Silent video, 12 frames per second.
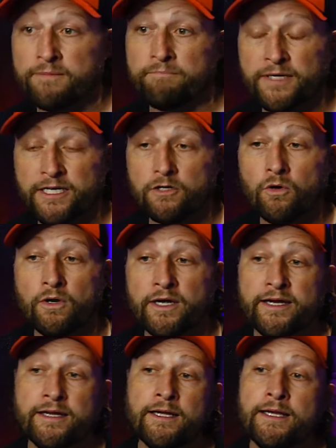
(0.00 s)

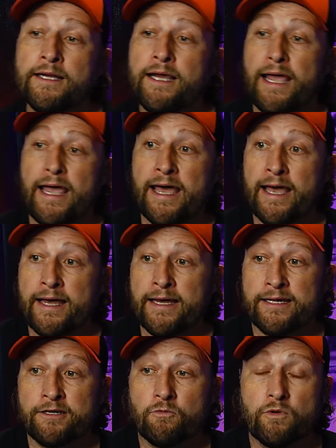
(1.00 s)
Bitcoin.
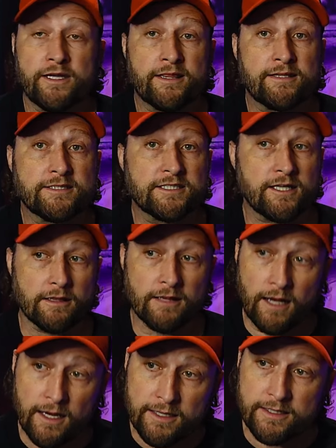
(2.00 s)
And with
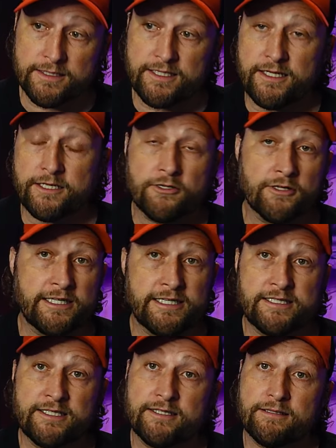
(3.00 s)
Solana's
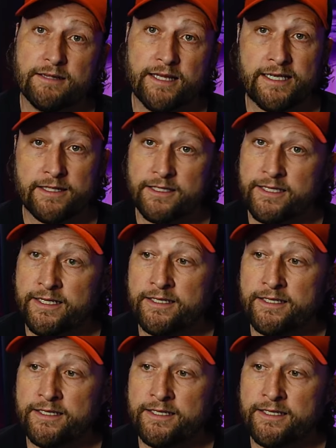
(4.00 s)
increase lately,